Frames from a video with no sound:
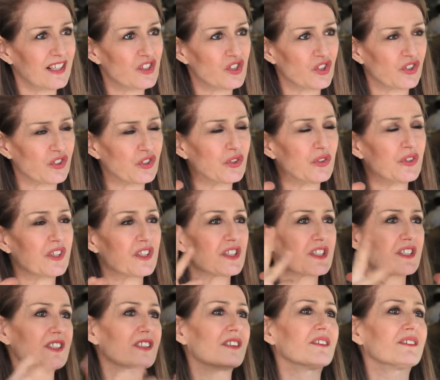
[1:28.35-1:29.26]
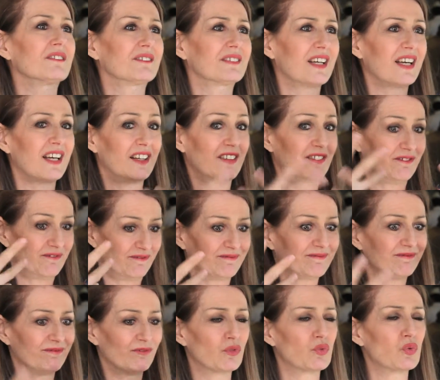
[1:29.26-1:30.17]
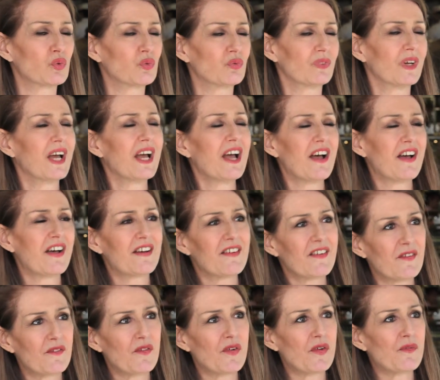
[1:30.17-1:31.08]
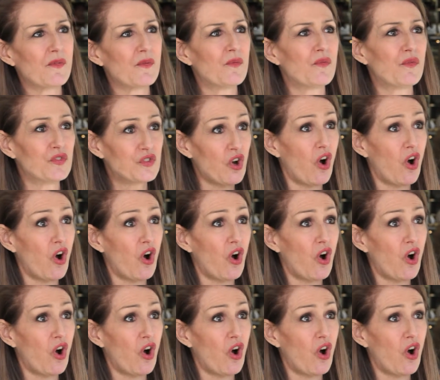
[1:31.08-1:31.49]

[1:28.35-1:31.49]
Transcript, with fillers: It took two years to kind of